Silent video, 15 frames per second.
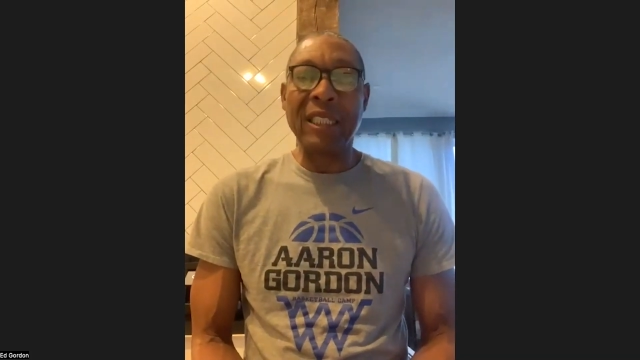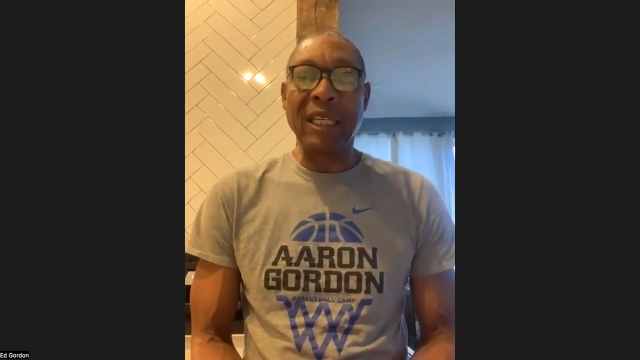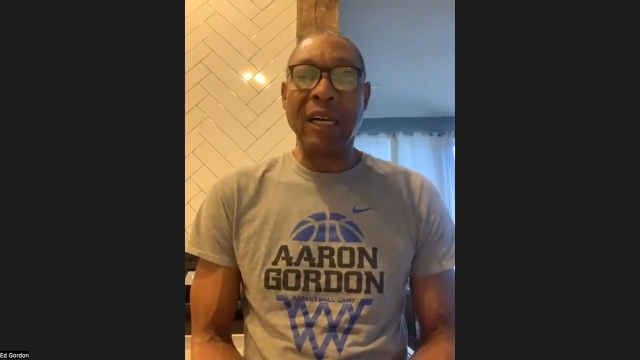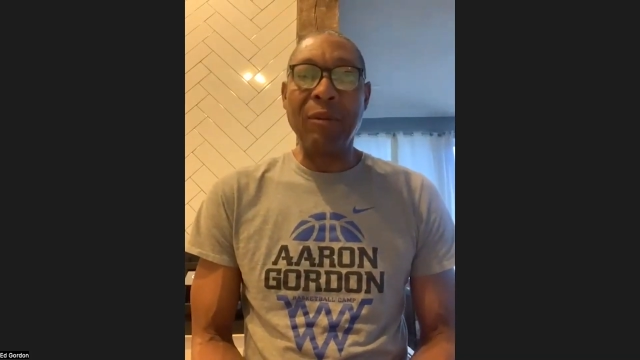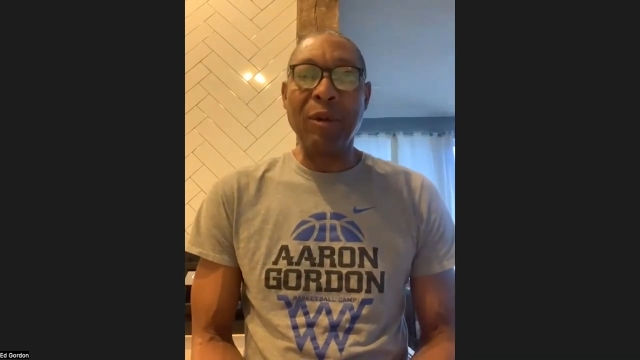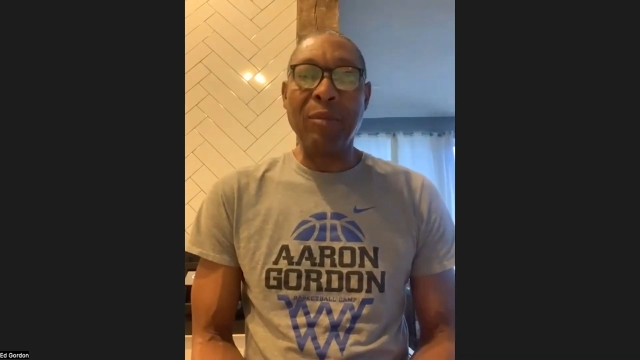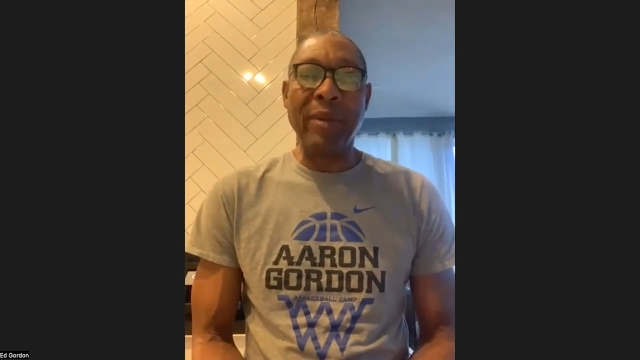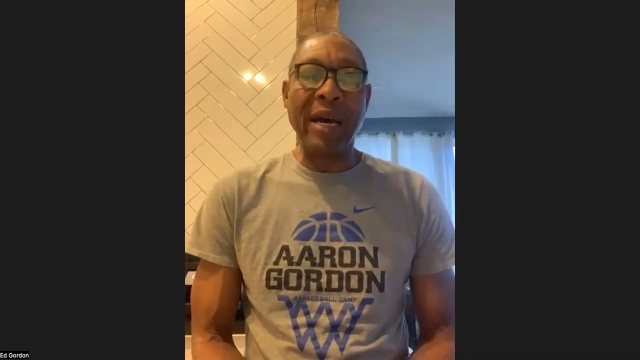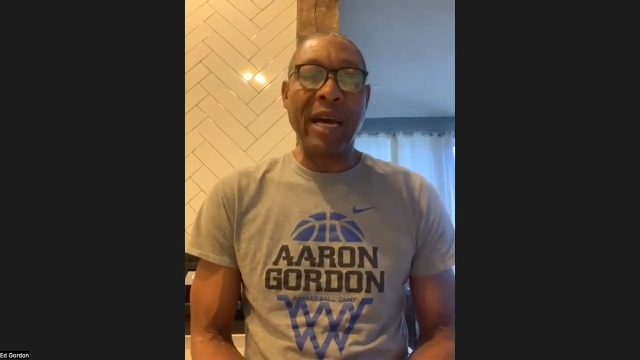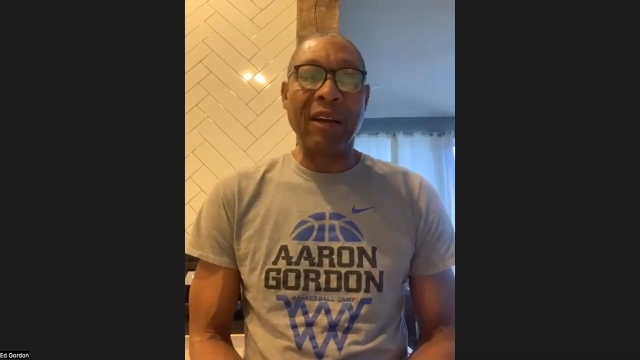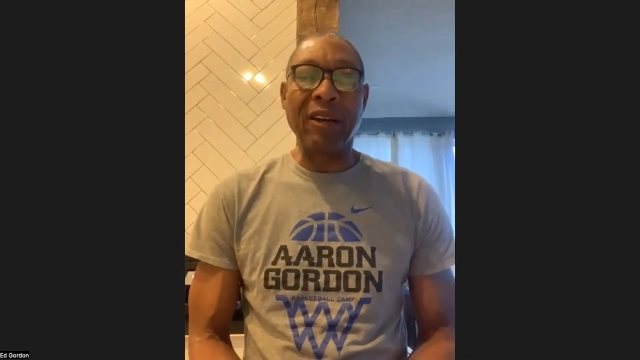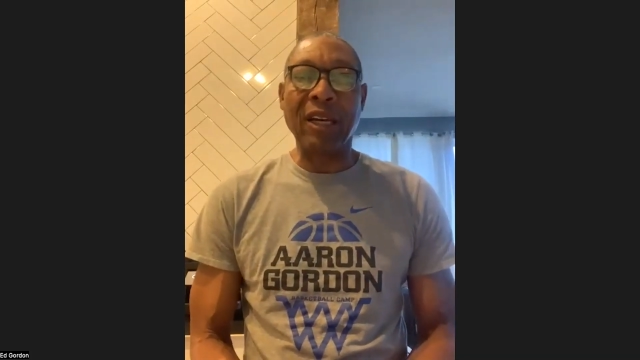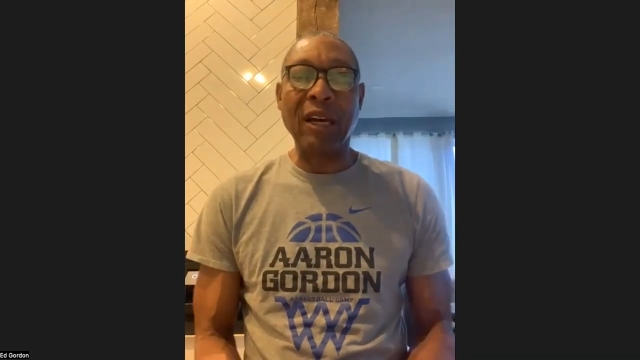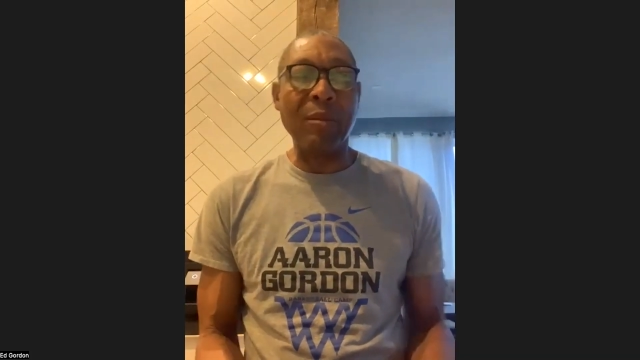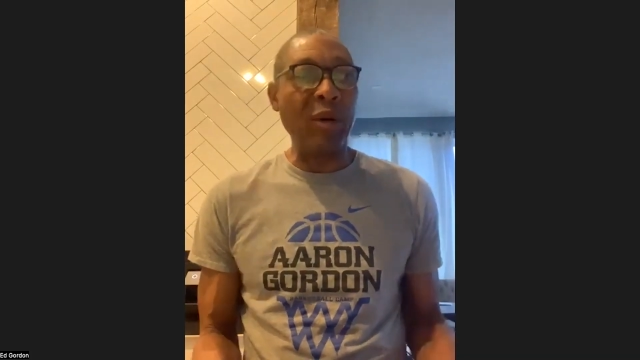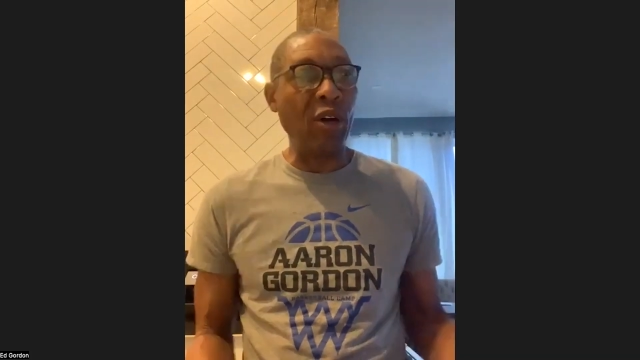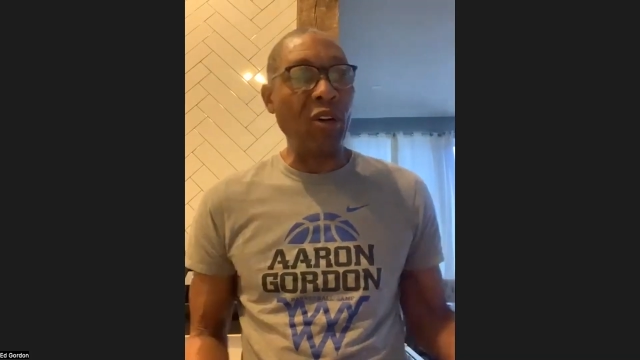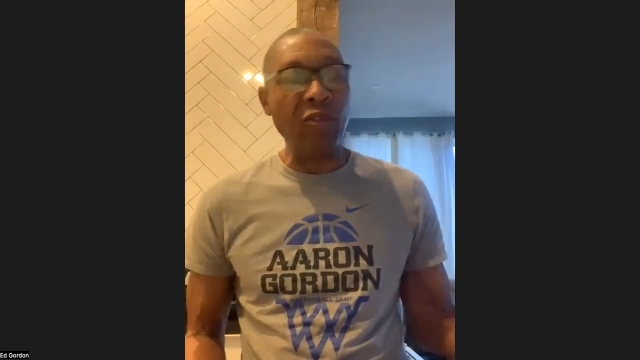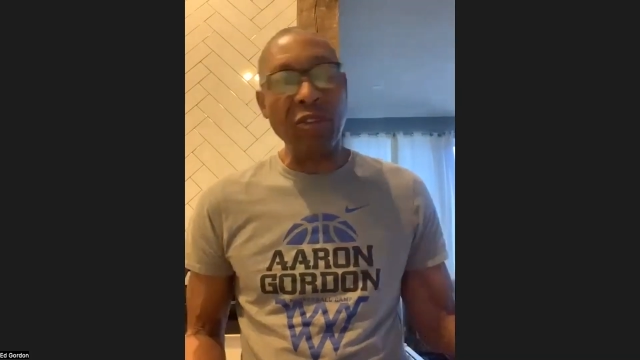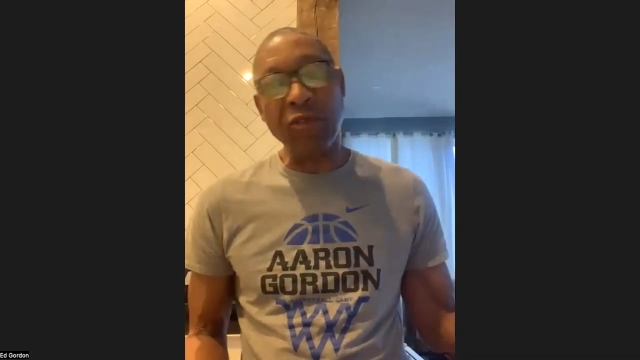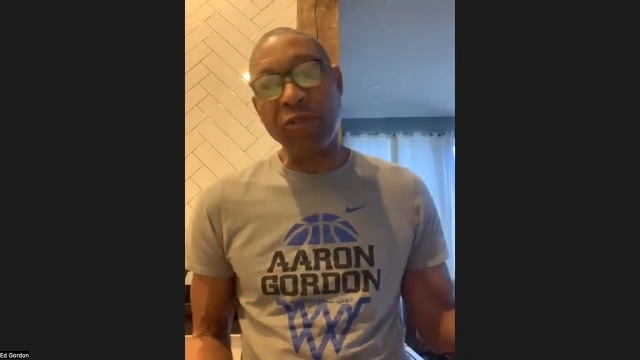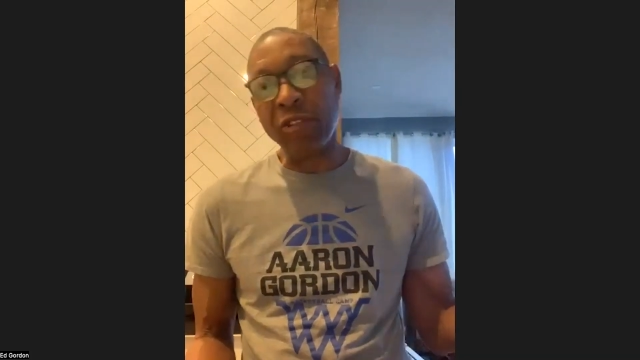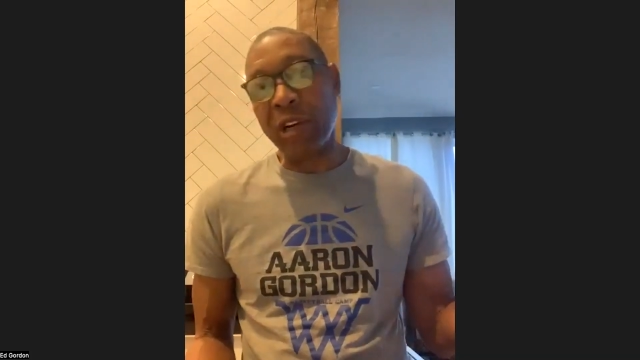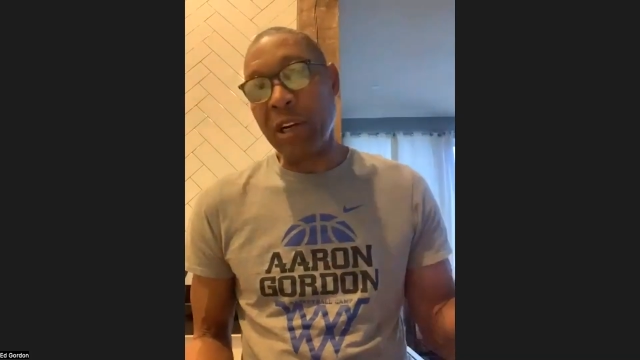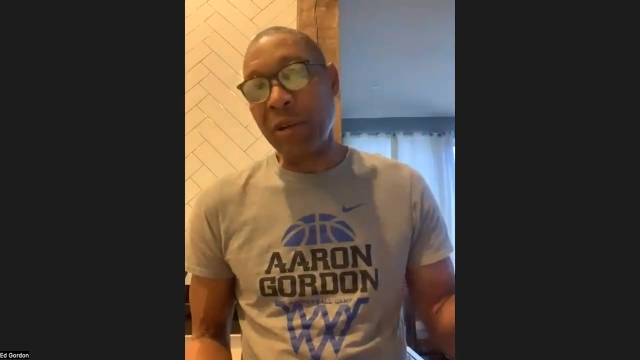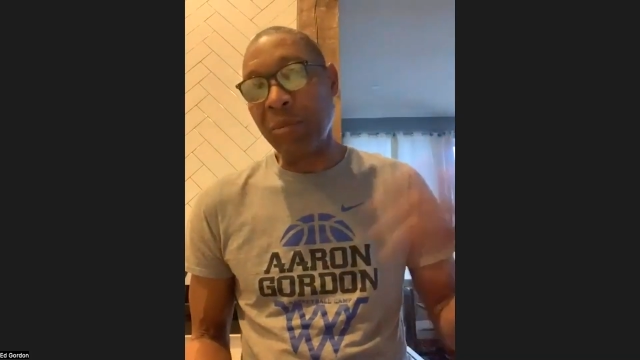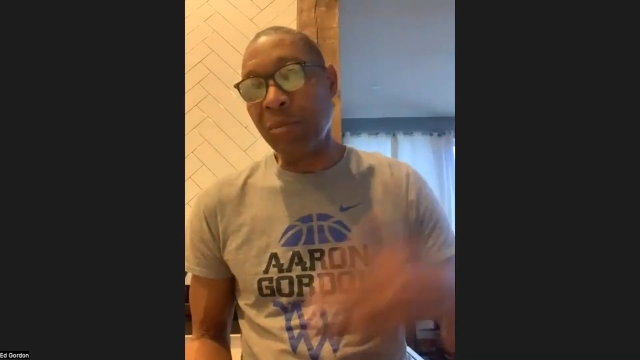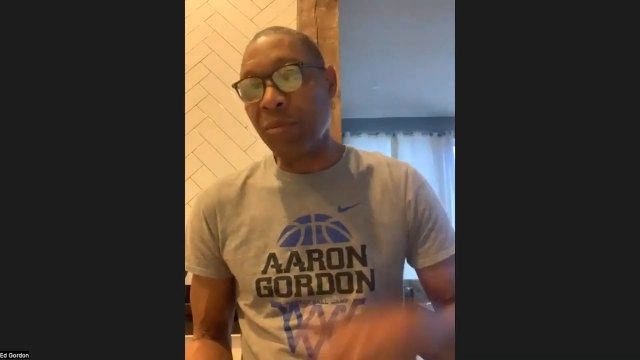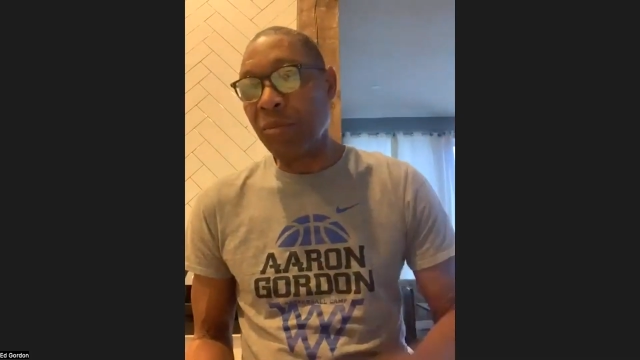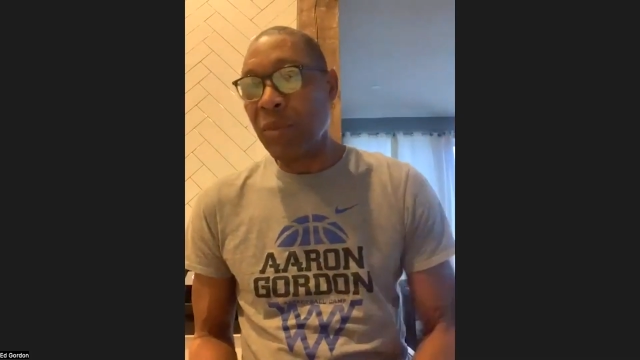coming over
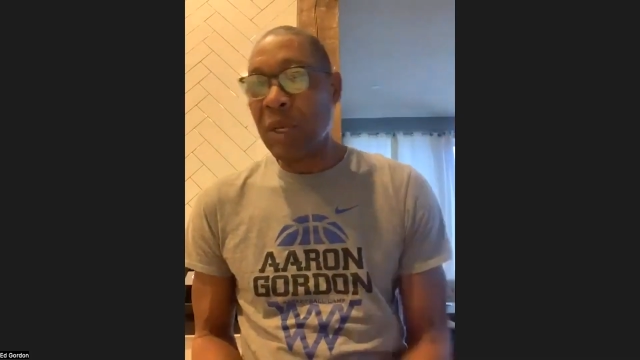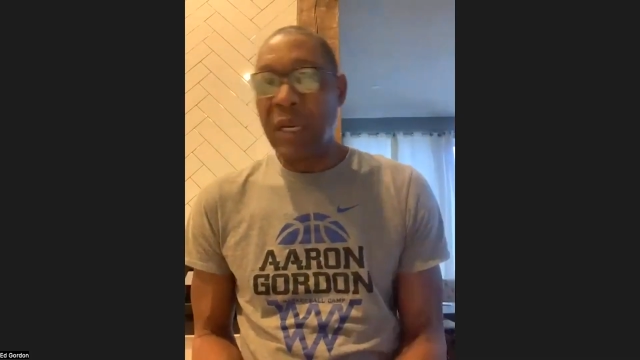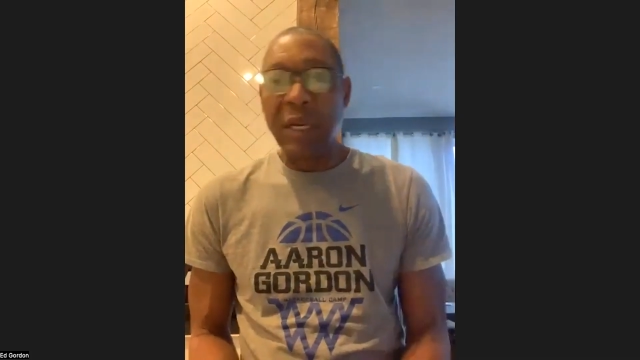from,